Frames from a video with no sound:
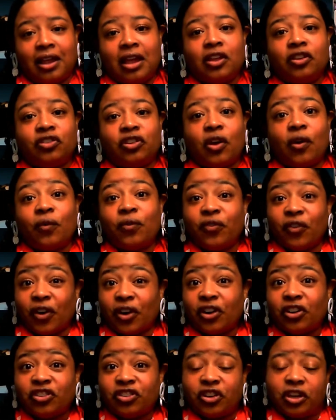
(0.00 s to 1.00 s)
So
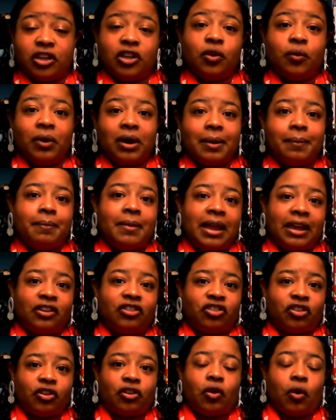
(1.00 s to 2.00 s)
first, you want to make
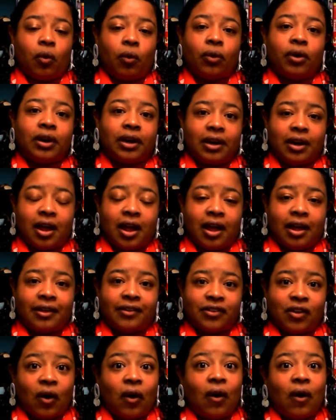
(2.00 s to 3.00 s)
sure to
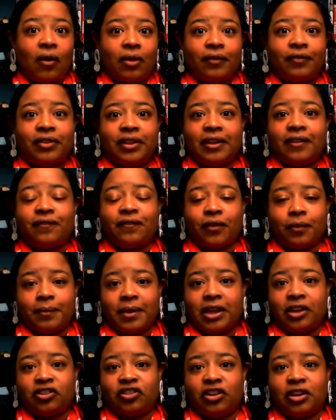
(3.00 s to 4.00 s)
organize all of the
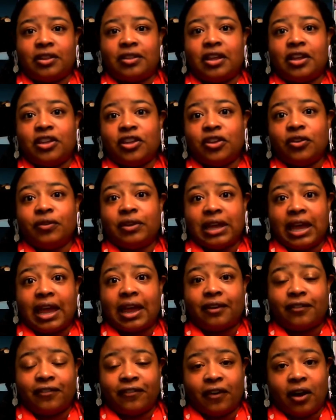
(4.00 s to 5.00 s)
information that you
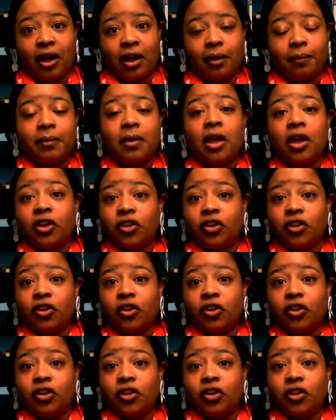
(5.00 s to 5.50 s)
get from